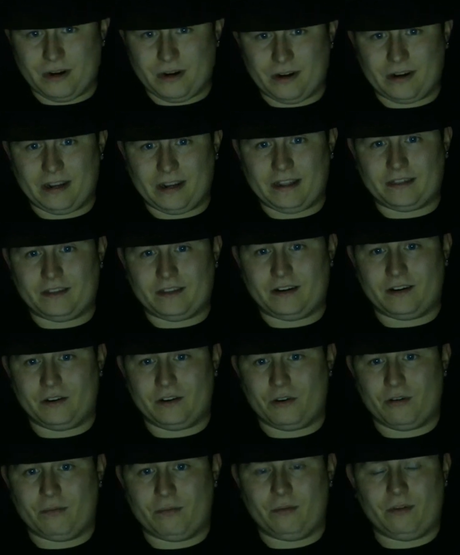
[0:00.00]
and get their
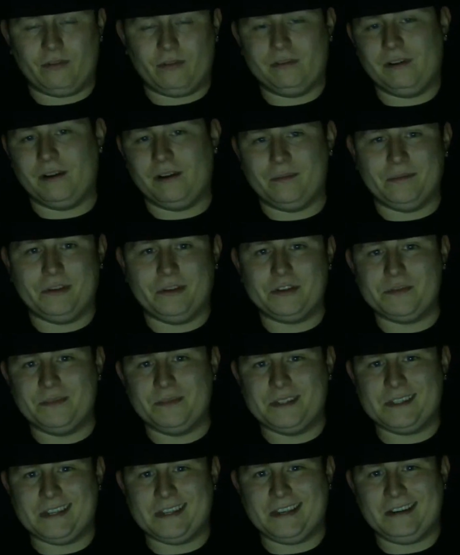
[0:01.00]
normal
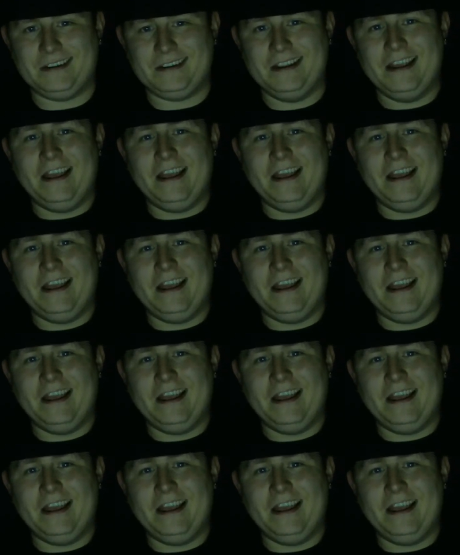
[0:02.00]
amusements in.